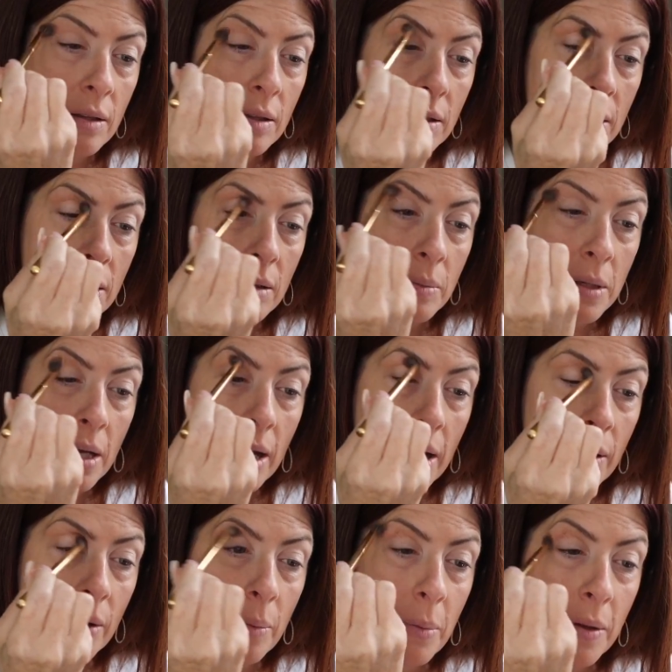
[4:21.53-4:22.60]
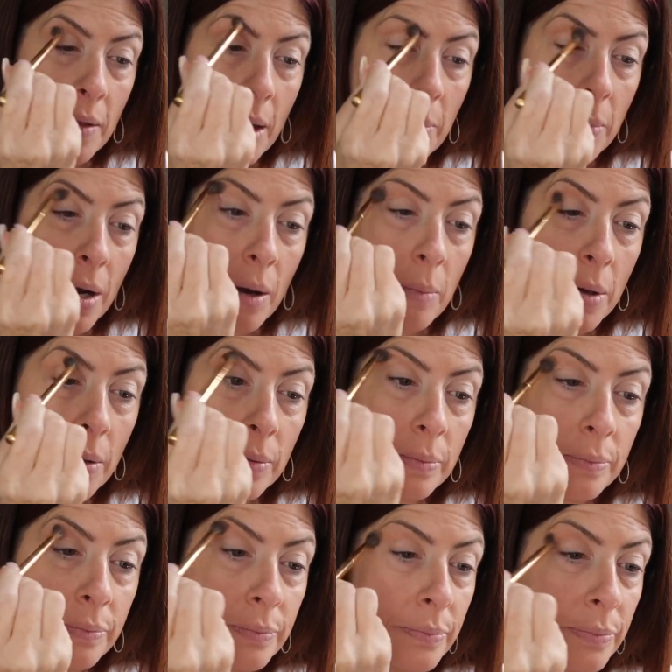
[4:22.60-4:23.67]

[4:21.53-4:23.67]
A little bit higher up on that brow bone.